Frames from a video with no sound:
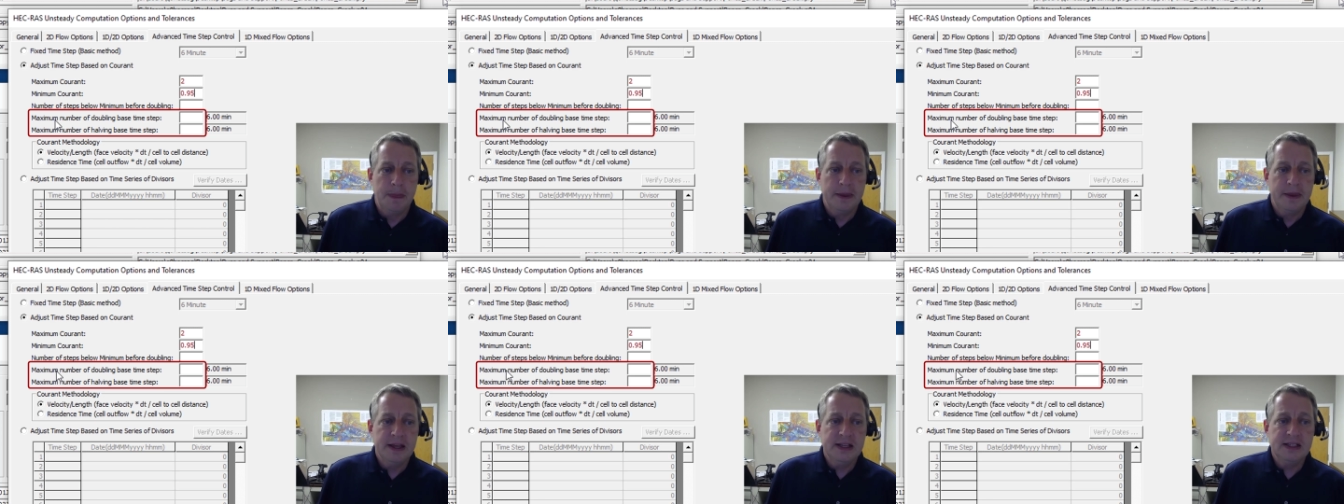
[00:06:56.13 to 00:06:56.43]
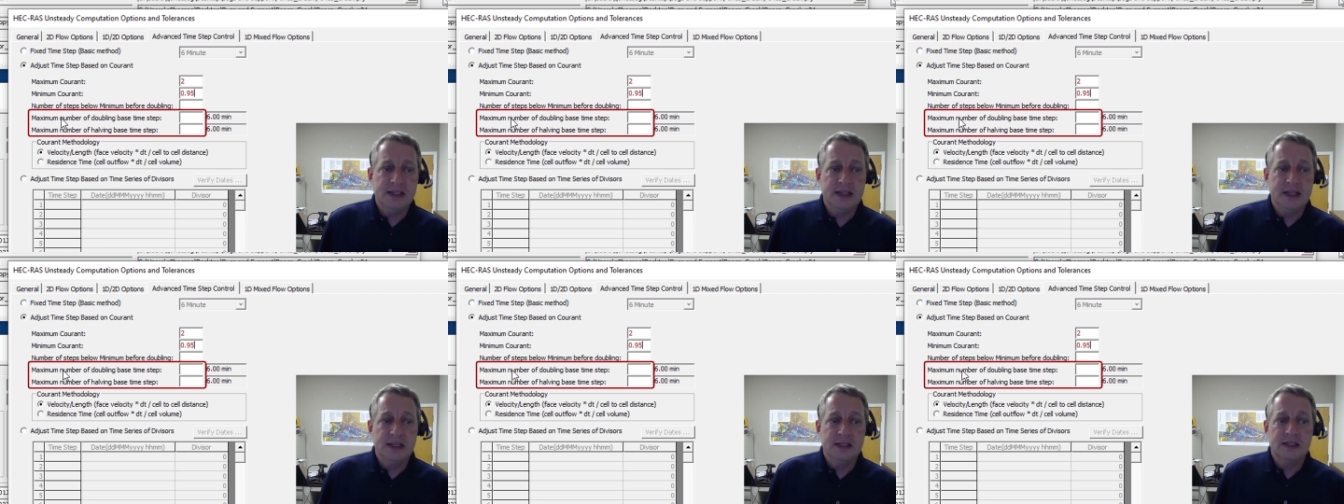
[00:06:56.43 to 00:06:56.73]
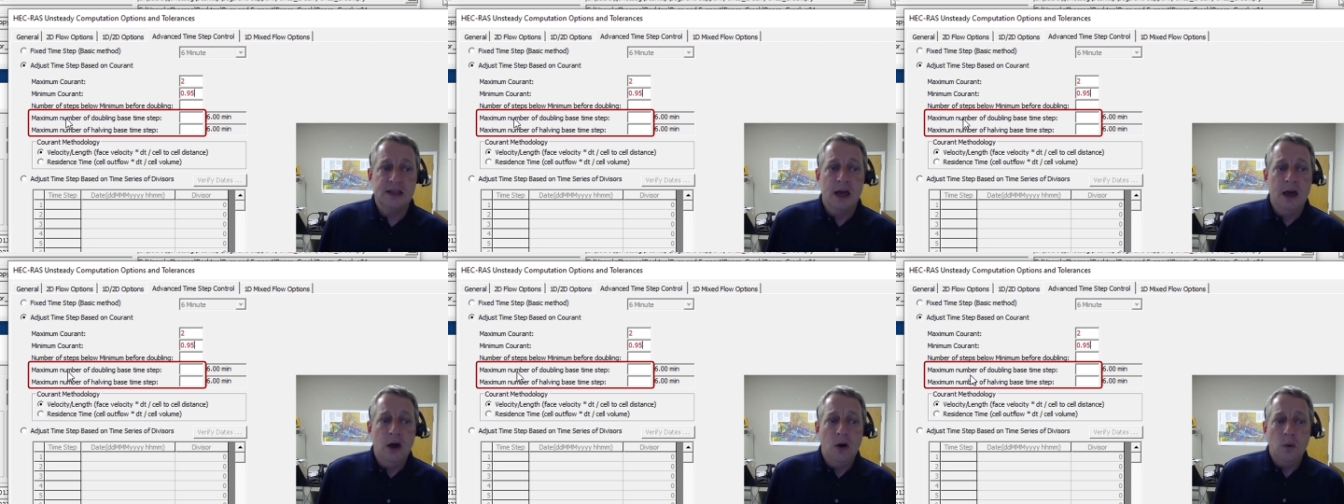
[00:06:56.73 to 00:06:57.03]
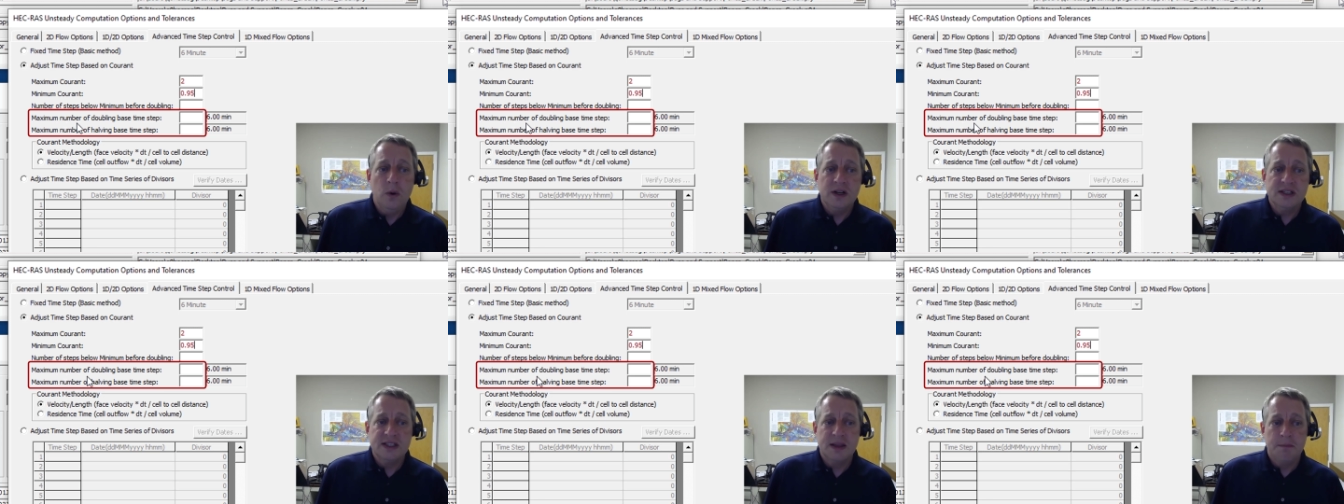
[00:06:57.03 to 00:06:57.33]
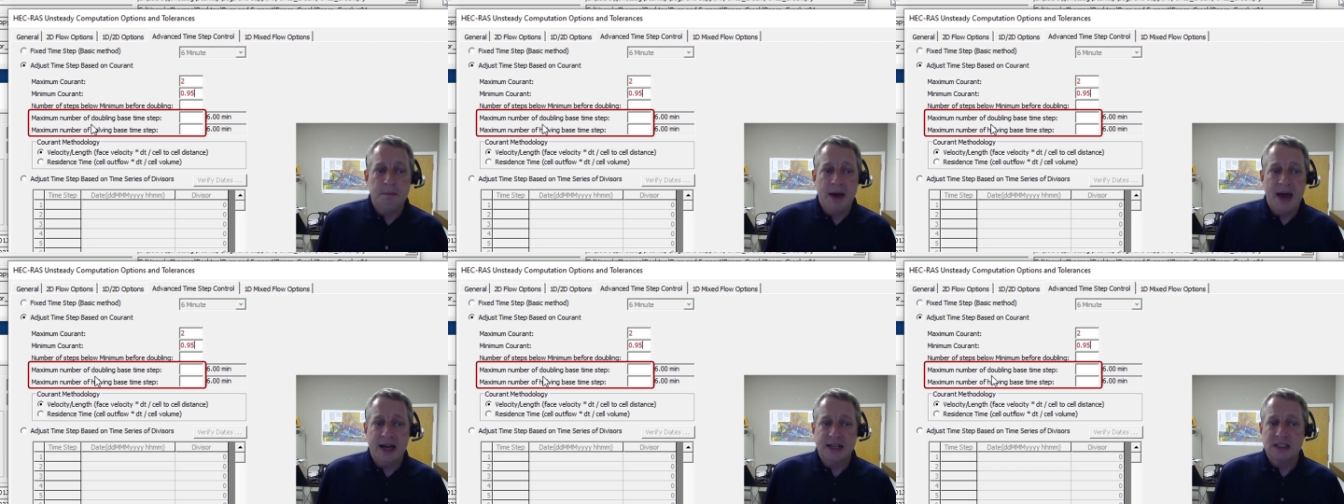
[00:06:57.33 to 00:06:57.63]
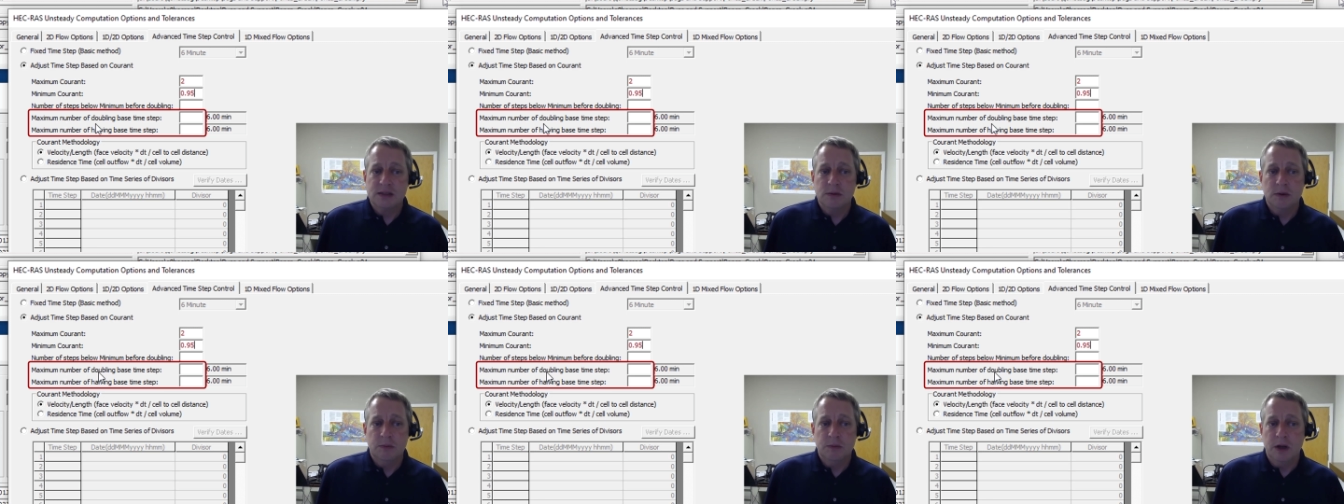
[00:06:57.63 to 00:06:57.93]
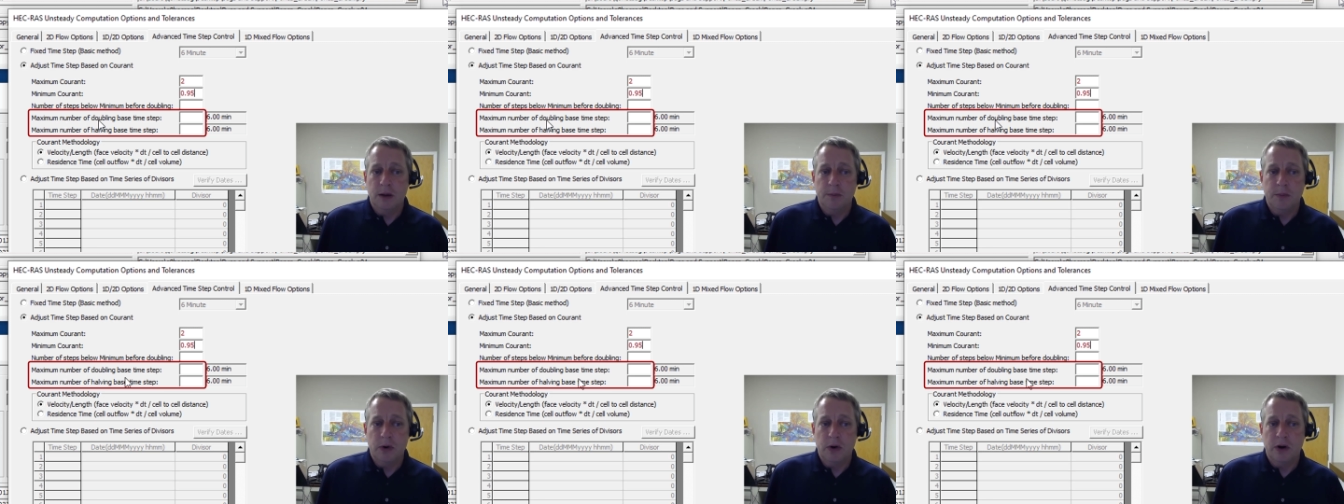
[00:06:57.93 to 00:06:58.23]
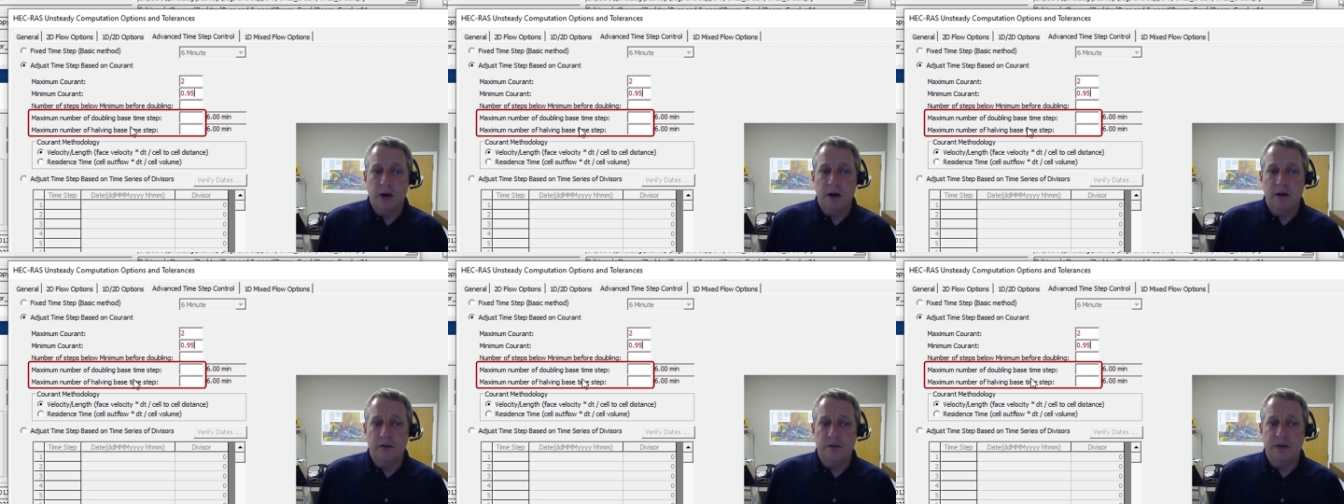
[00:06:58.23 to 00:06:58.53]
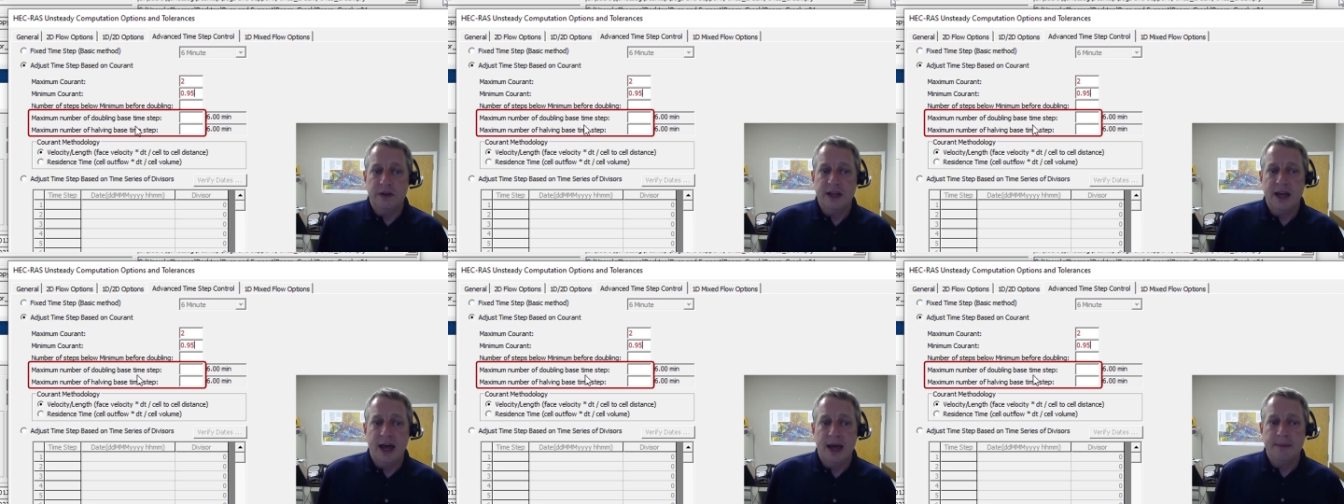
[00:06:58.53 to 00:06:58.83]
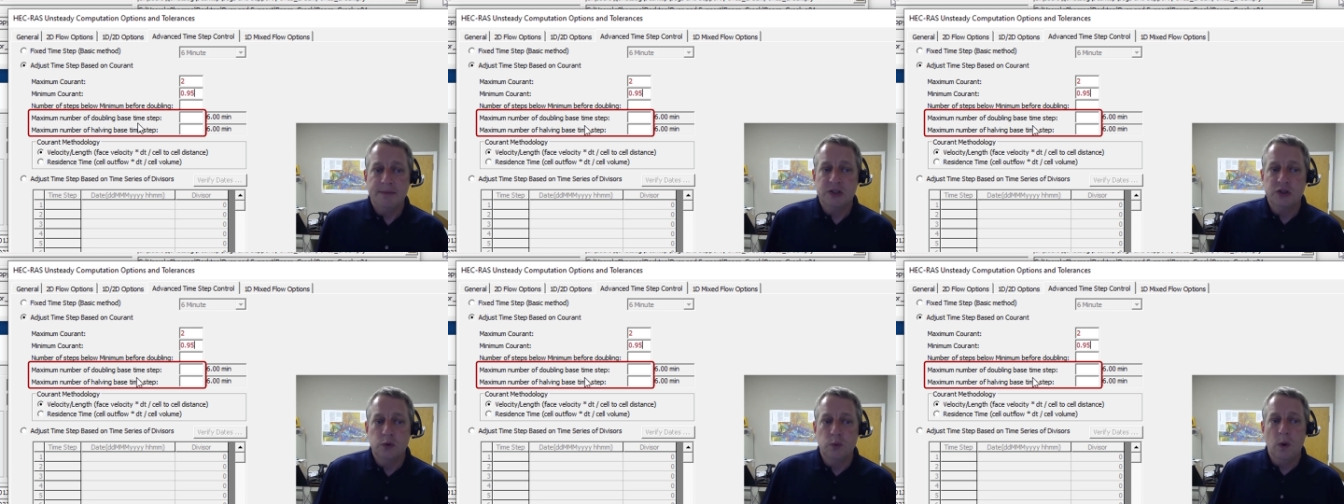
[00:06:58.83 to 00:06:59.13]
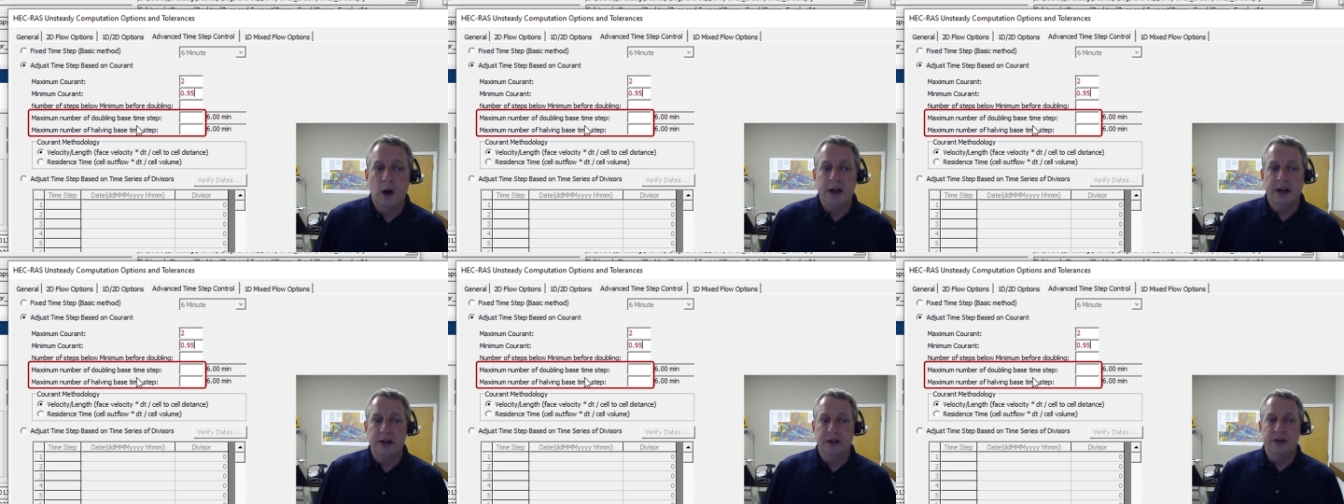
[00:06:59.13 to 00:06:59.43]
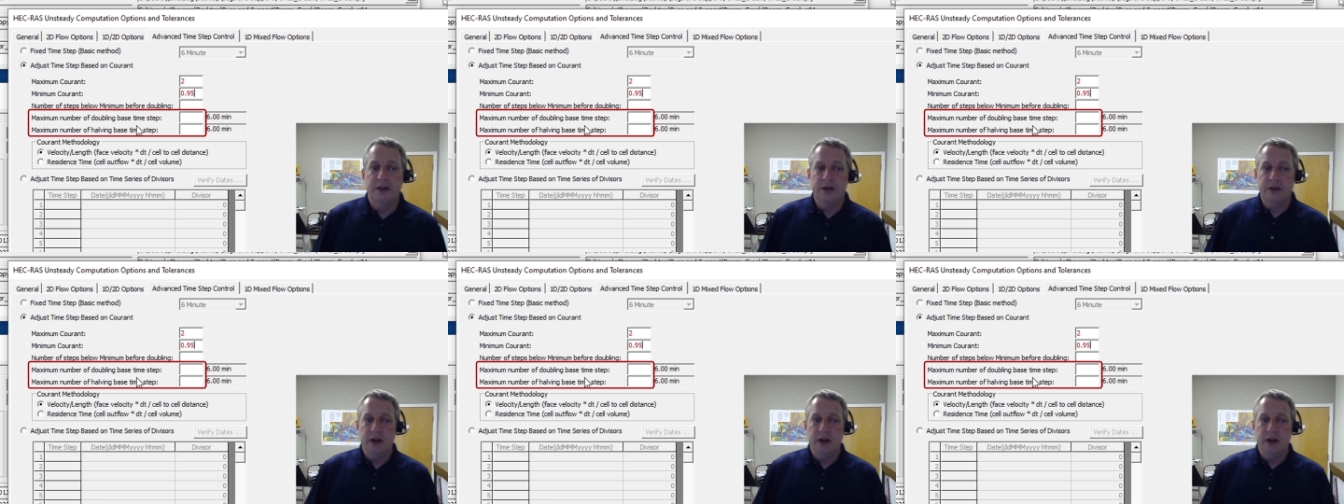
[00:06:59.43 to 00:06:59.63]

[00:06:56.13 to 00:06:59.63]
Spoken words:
This is, what is the maximum number of times you want to